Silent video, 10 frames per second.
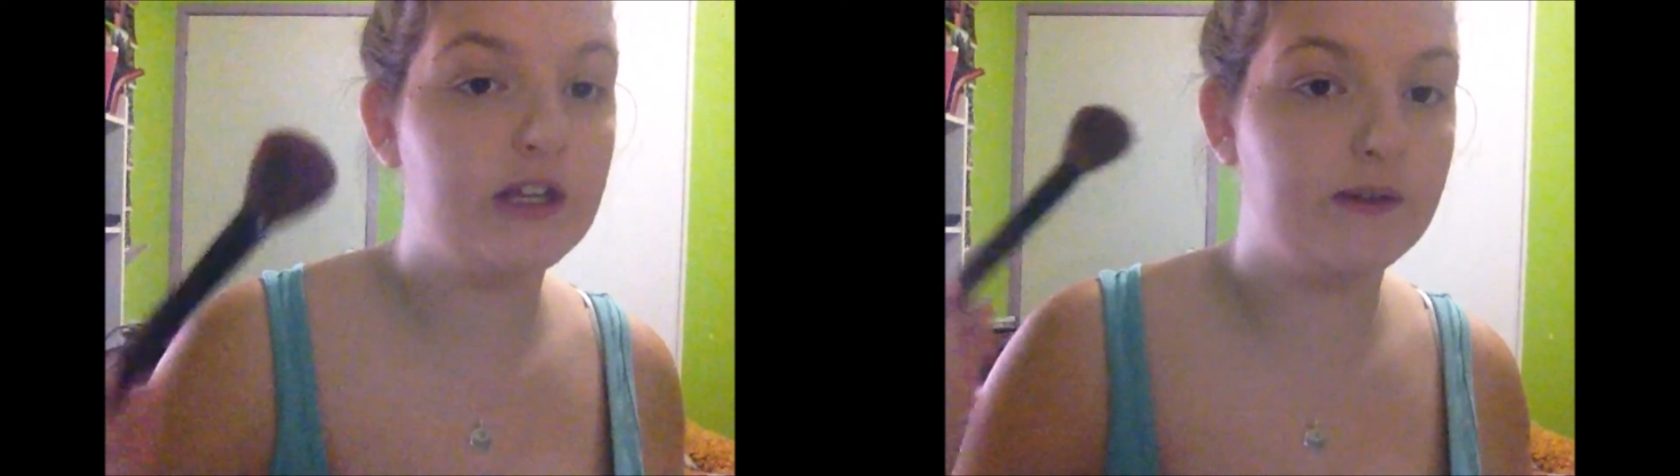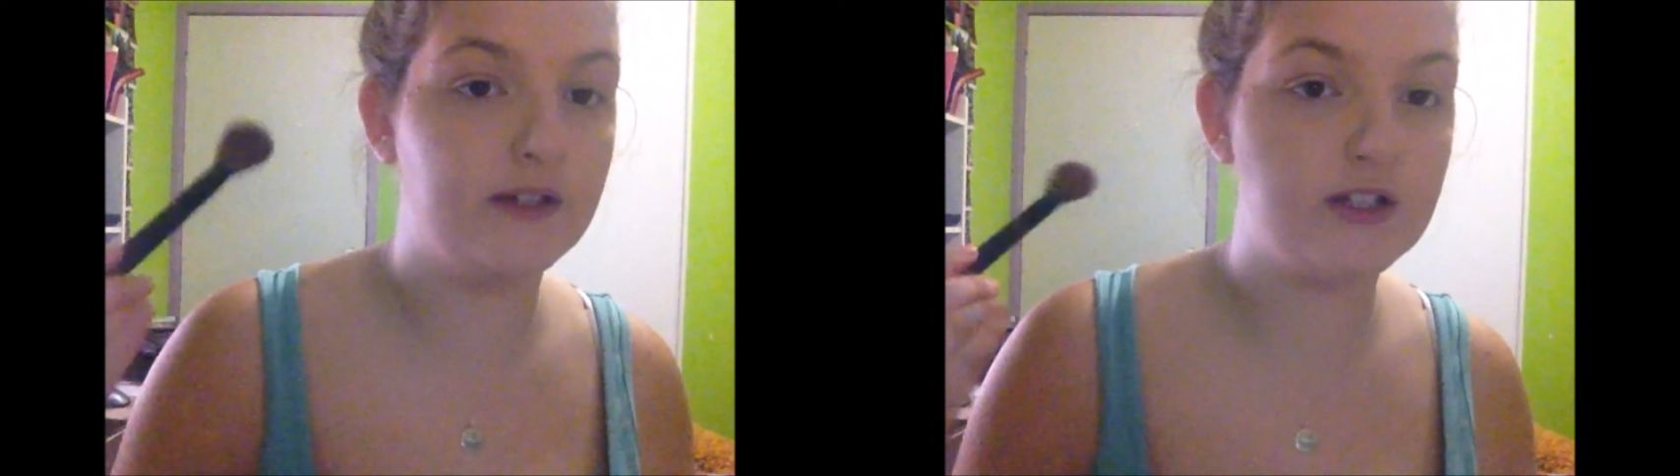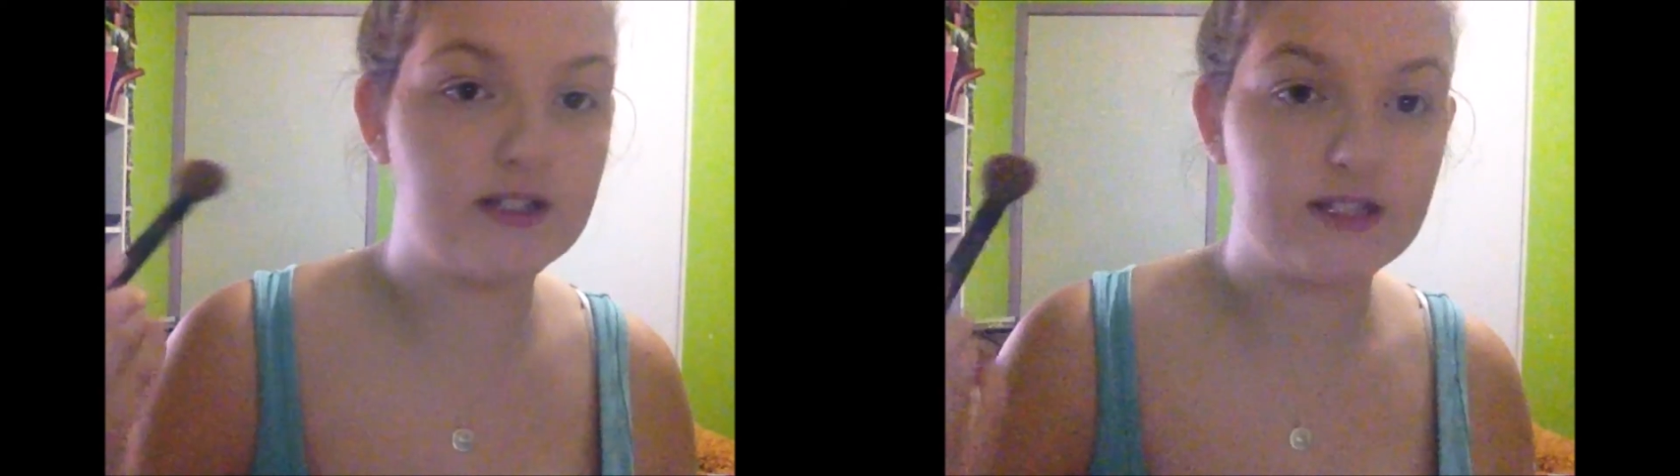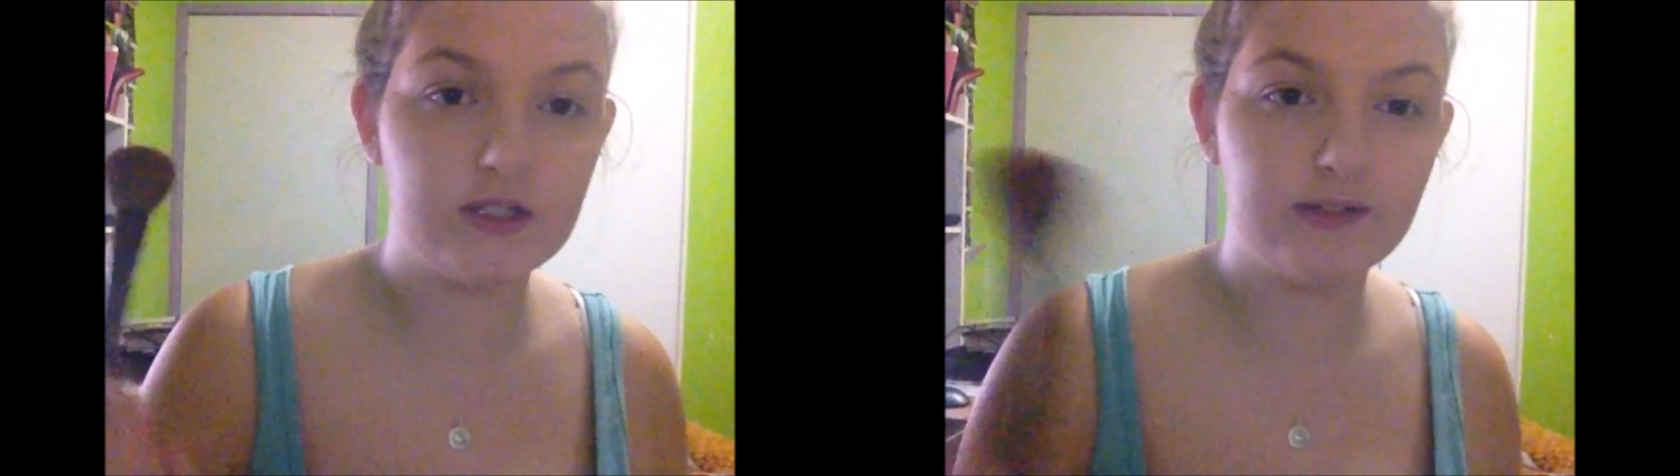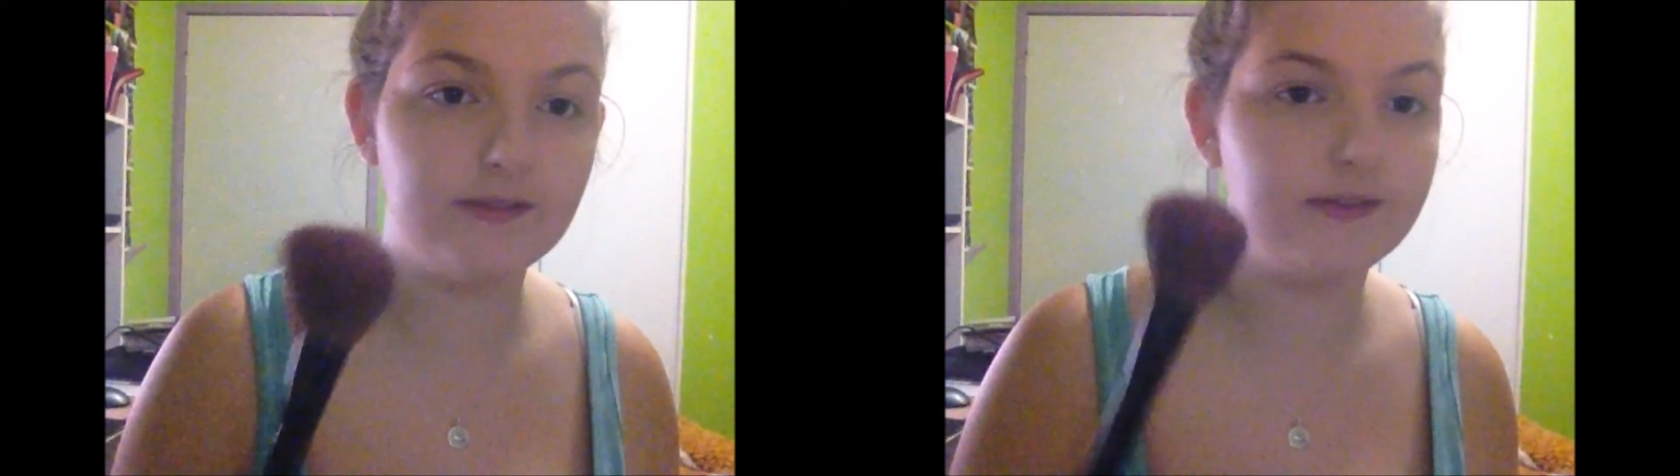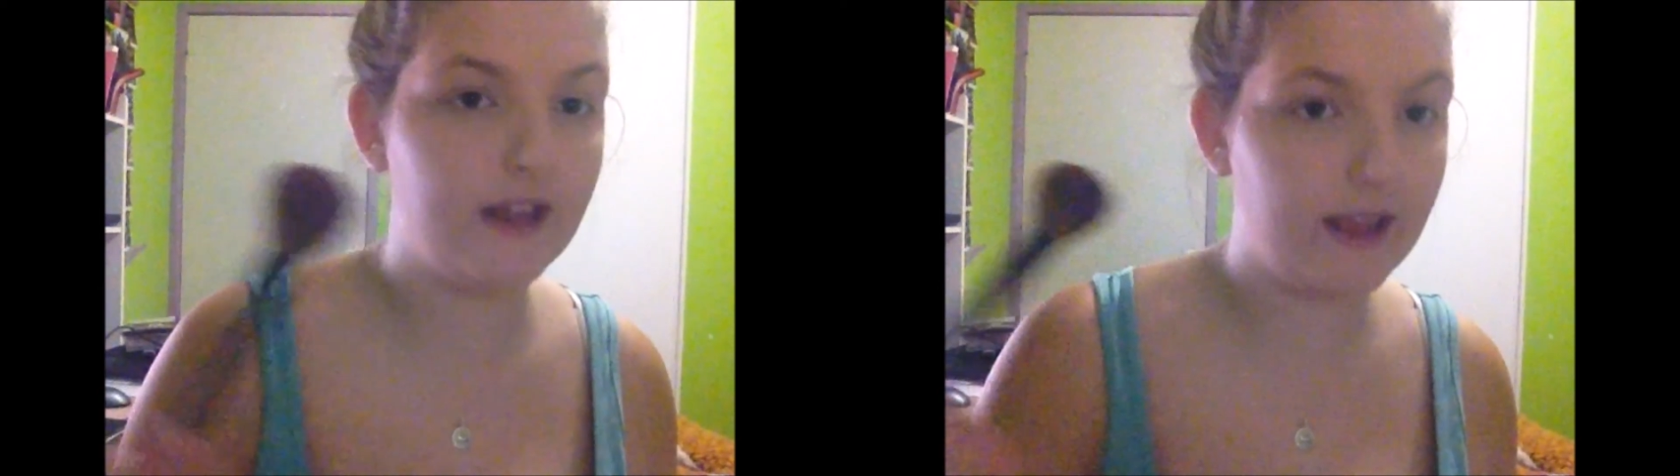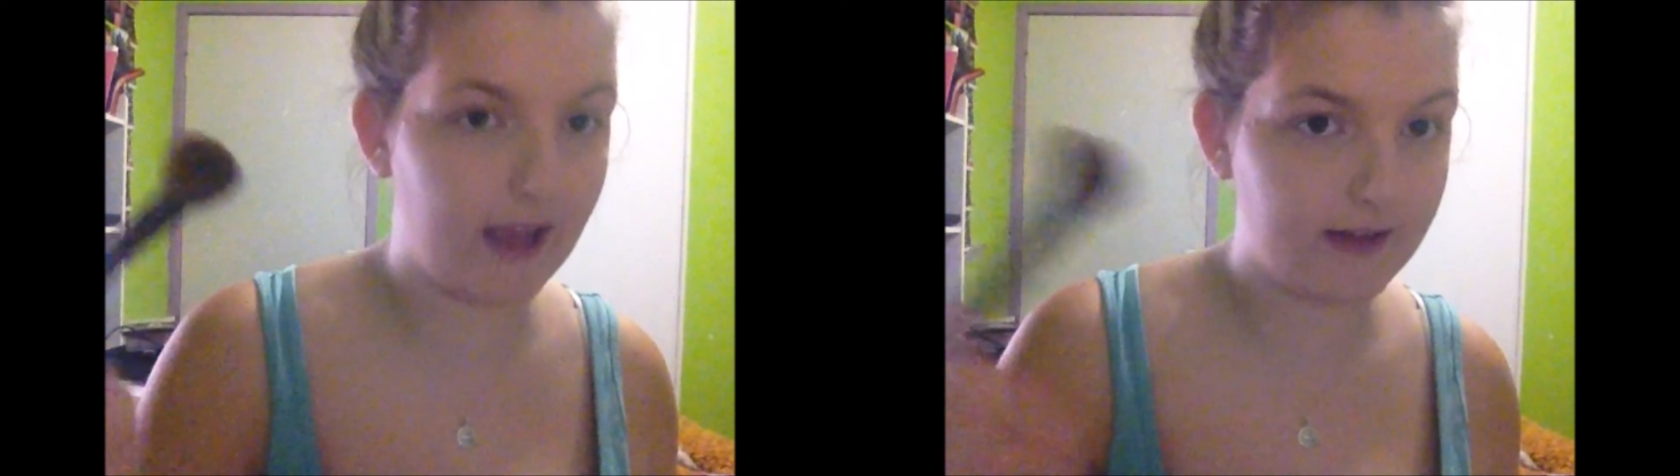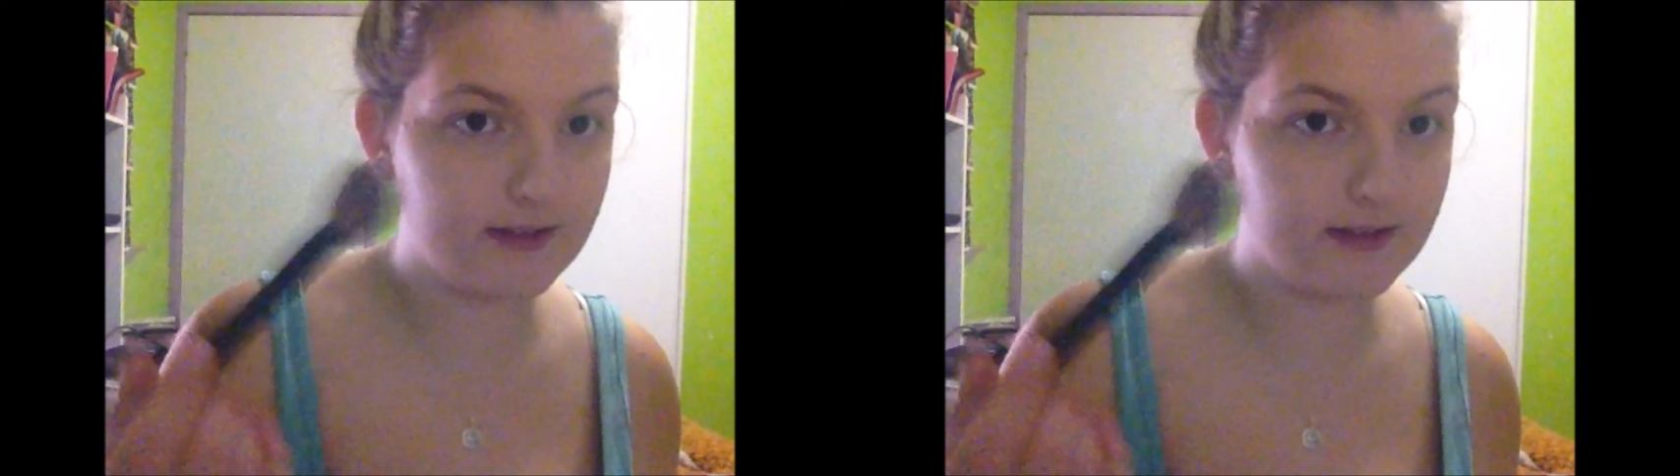You want it just sort of light.